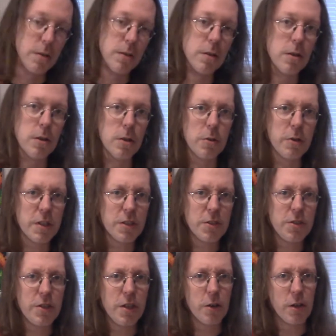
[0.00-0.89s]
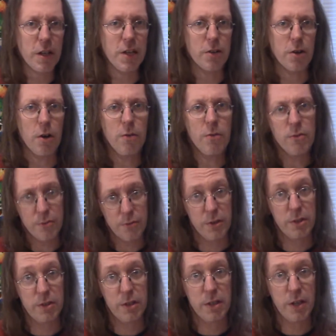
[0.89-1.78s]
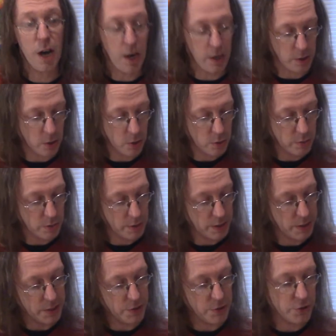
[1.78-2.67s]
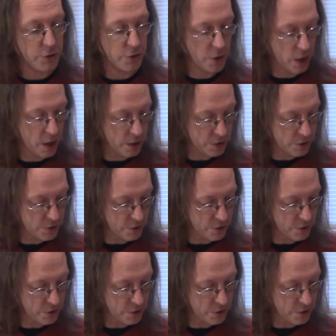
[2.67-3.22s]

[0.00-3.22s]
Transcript: Lucas Giolito for Chicago and Josh